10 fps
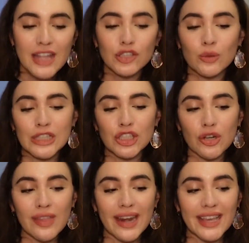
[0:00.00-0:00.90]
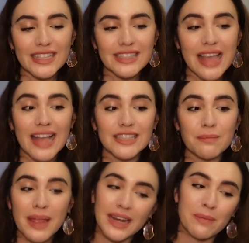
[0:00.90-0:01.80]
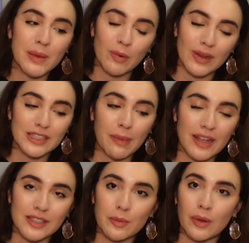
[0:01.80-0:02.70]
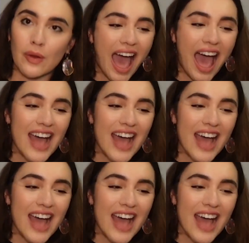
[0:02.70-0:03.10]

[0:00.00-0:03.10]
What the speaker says: to ensure that it gets as many people as possible.